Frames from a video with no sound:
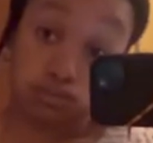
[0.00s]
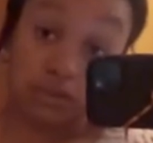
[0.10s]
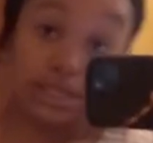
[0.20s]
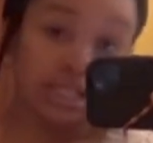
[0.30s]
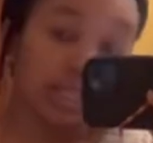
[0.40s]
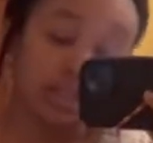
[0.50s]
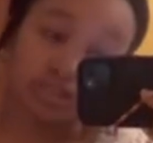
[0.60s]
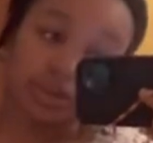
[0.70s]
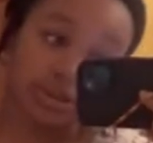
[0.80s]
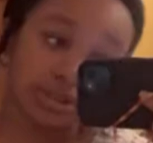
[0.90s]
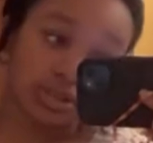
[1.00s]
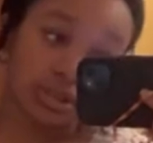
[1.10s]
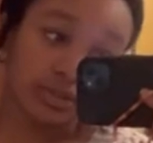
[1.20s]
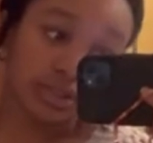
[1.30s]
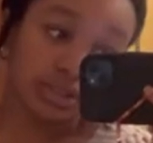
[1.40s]
and yesterday was literally
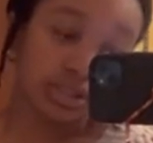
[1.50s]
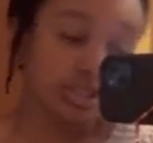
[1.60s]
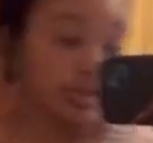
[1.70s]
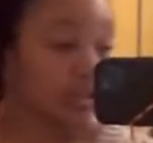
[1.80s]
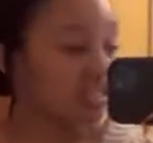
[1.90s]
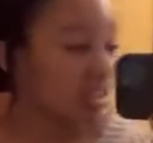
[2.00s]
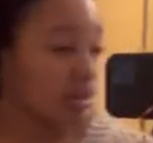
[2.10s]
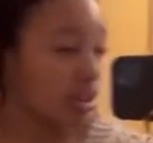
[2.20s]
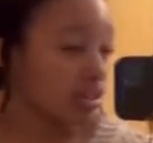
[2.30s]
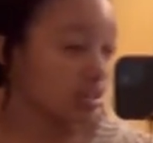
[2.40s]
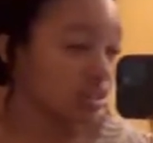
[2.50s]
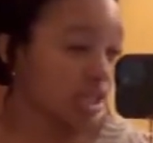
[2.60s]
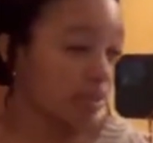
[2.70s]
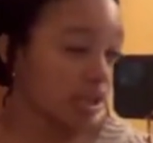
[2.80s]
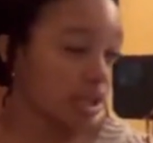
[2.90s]
the first day of spring so i don't know how this is
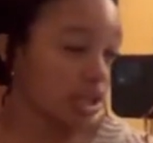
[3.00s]
happening